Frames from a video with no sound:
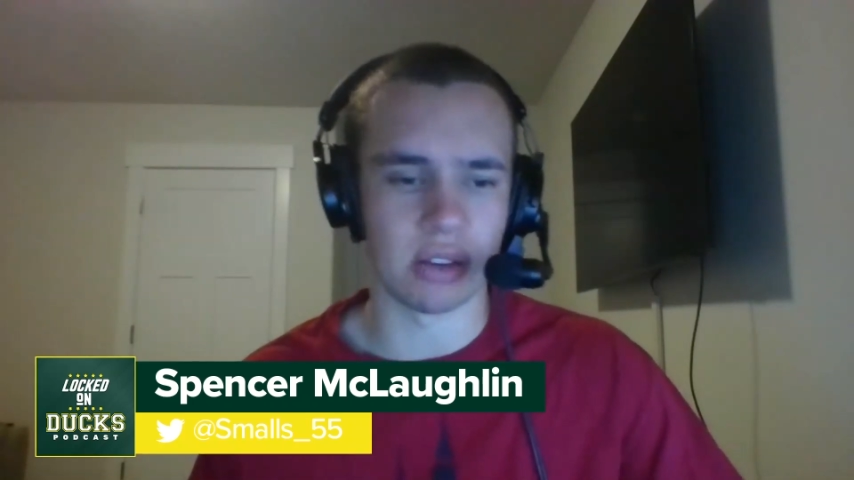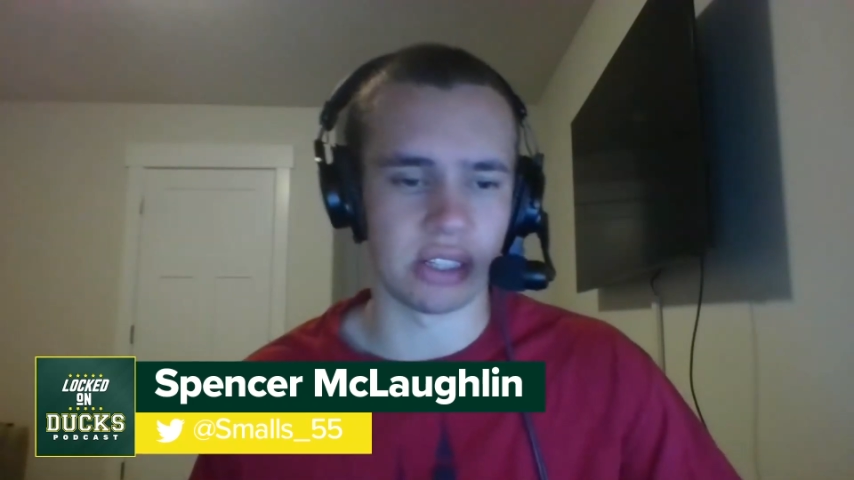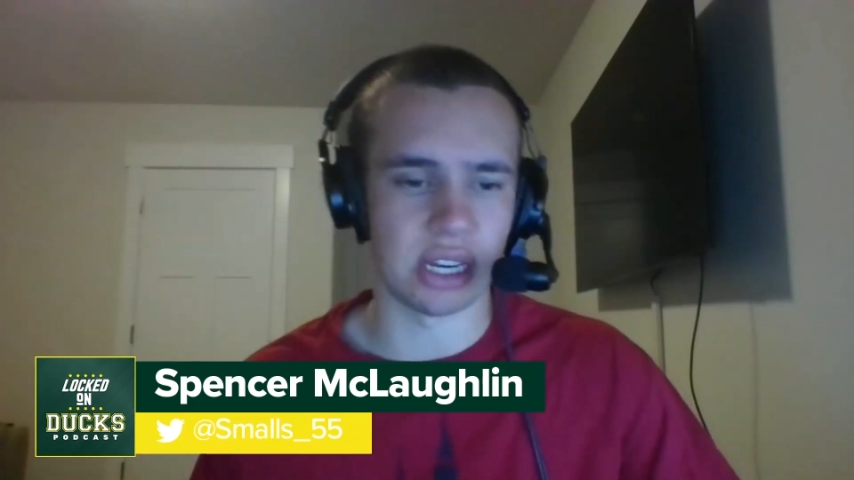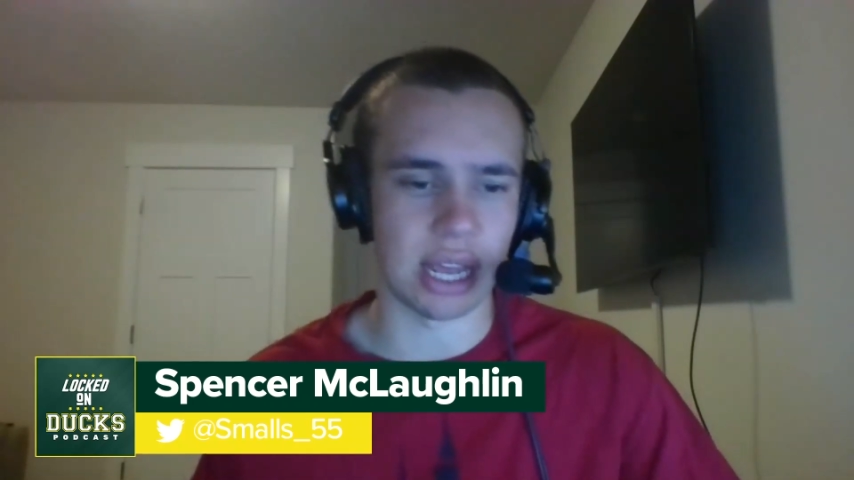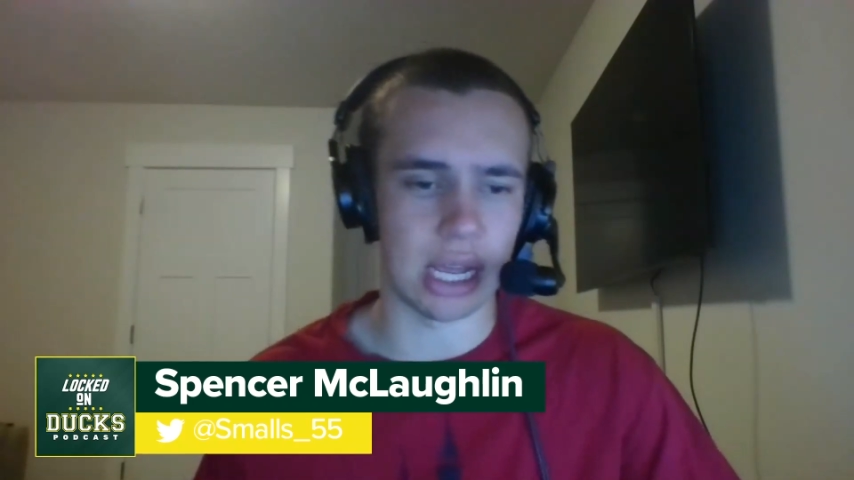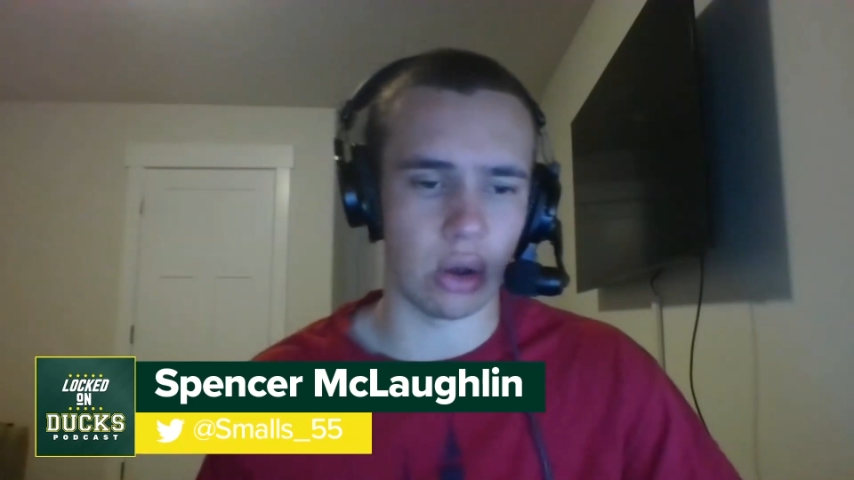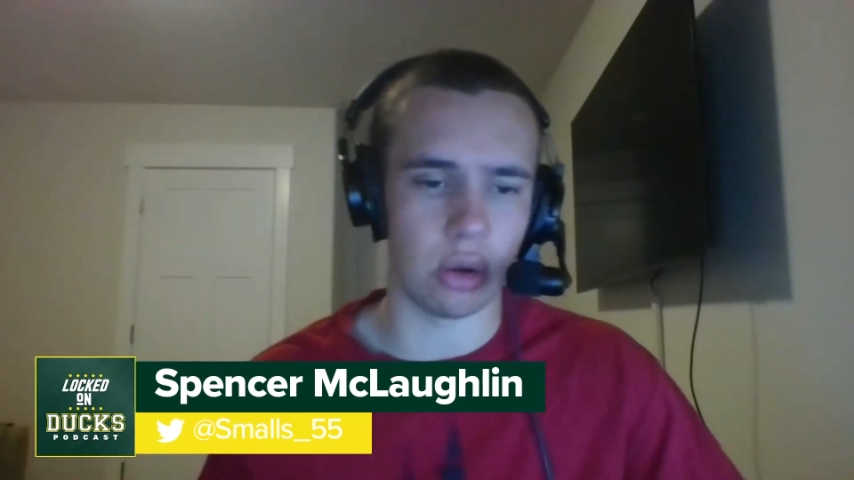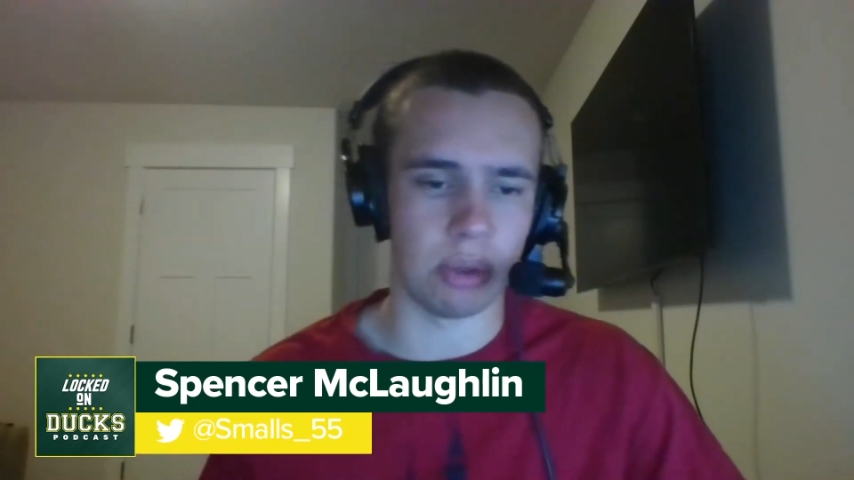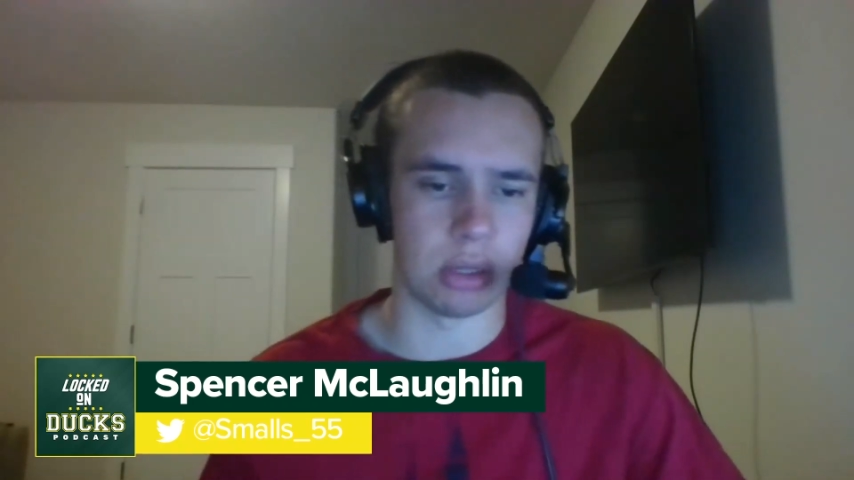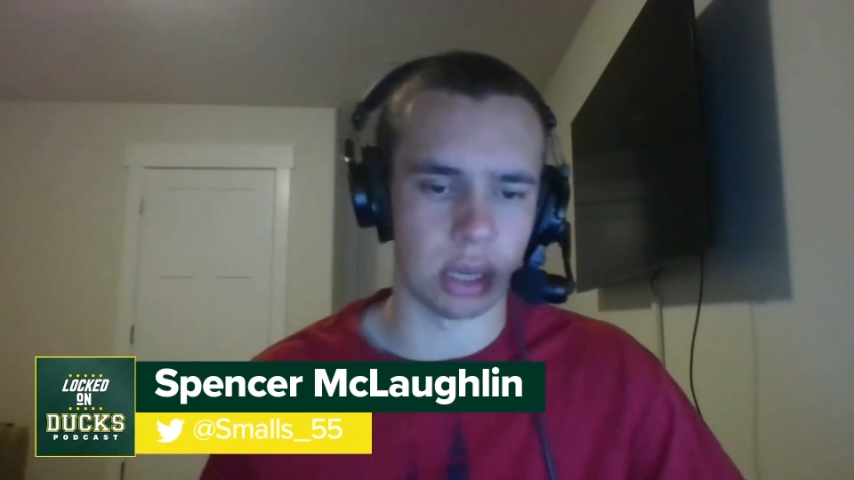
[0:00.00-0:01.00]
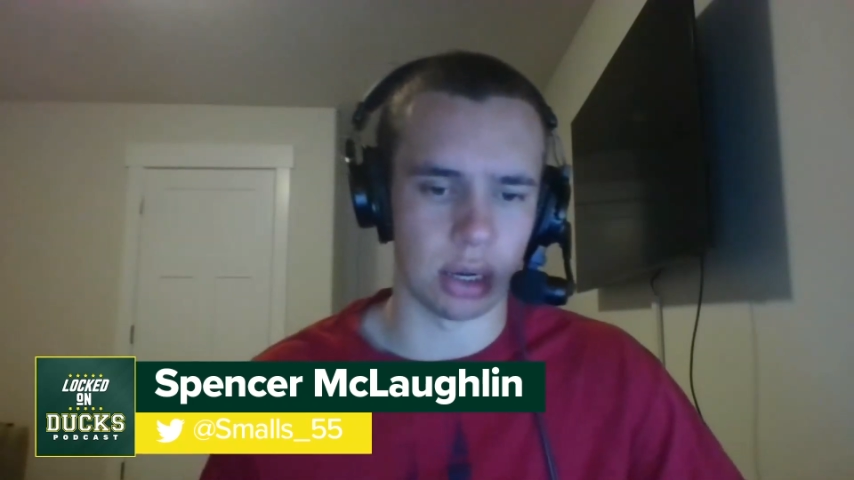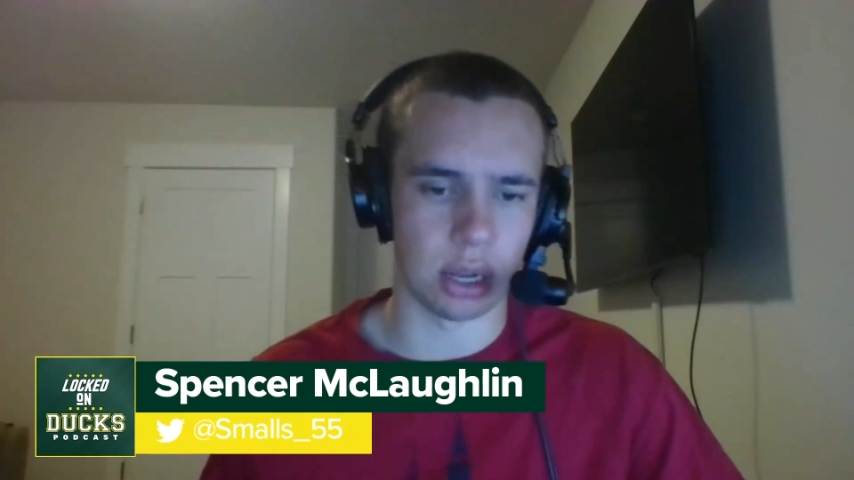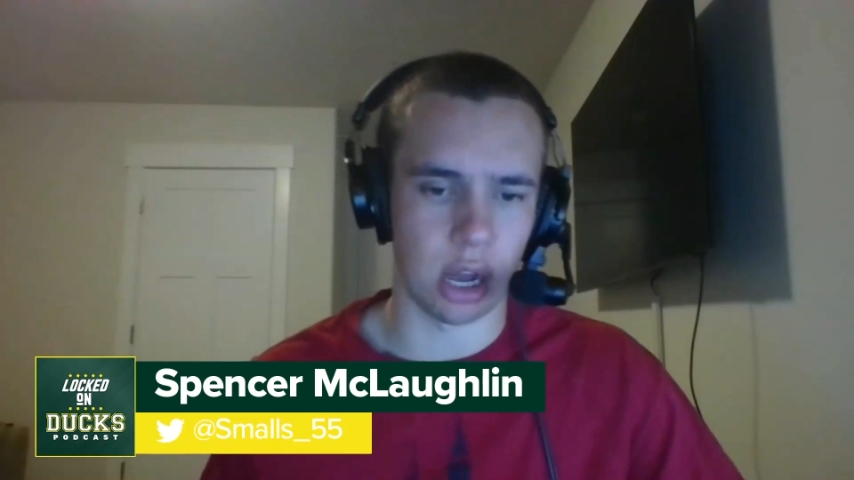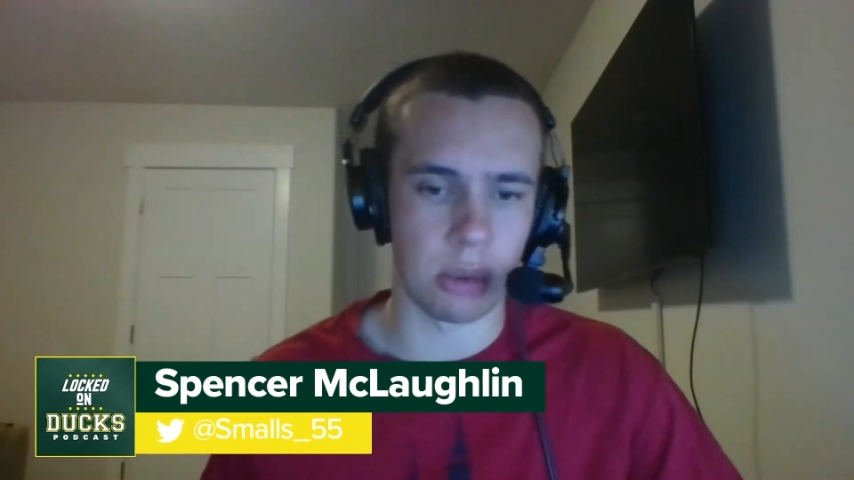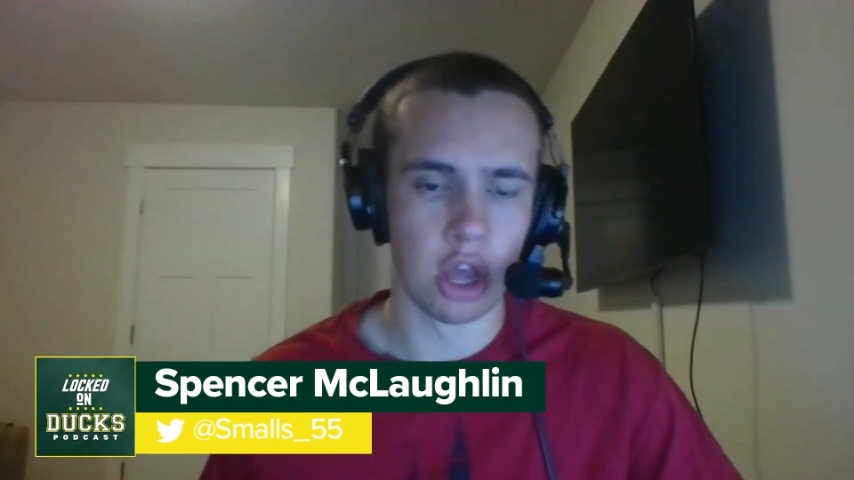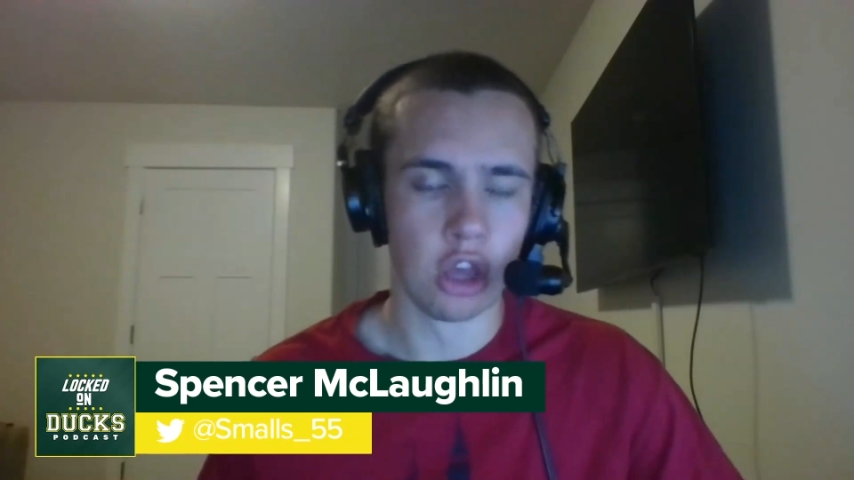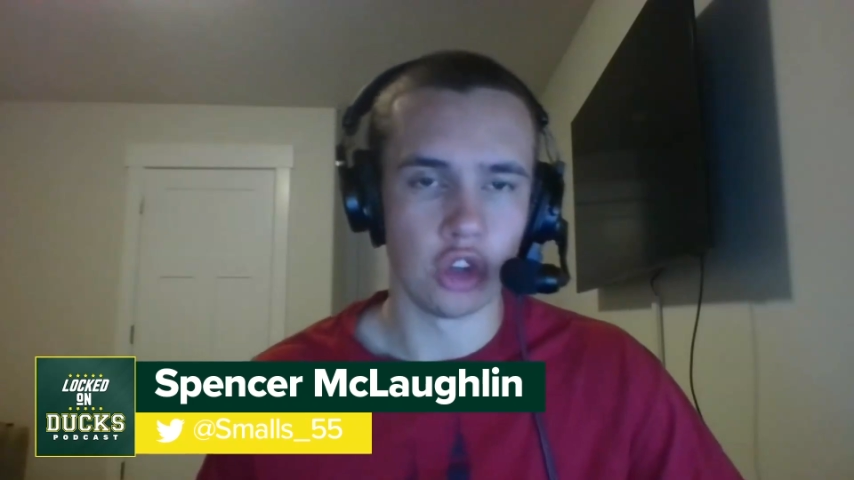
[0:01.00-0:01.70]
puffs today. Go to built.com.